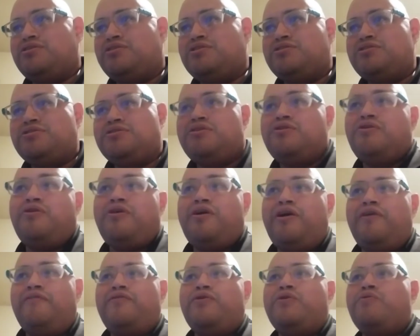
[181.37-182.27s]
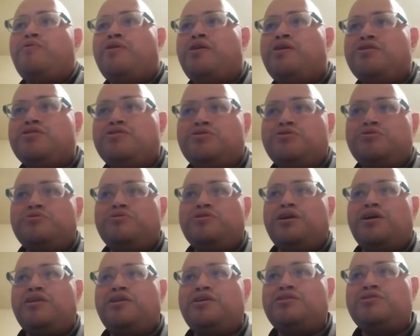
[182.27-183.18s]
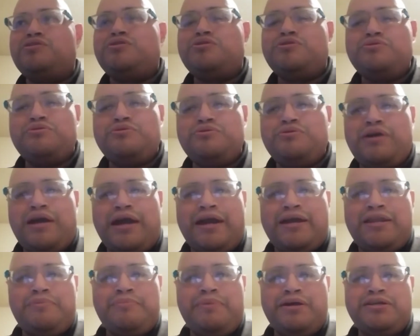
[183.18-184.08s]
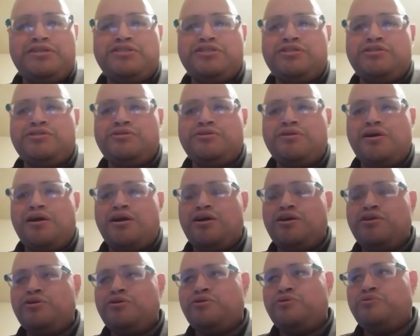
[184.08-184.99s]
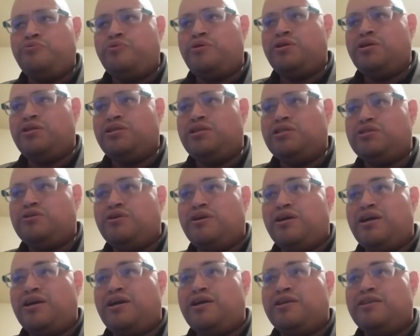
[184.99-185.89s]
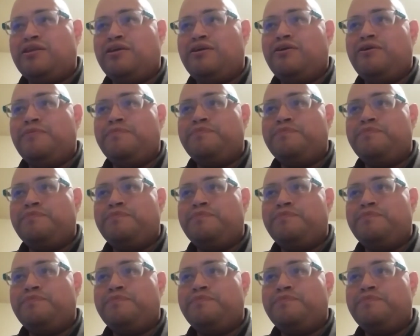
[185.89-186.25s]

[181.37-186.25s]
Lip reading: Just if you want to get into animation, you don't really need to get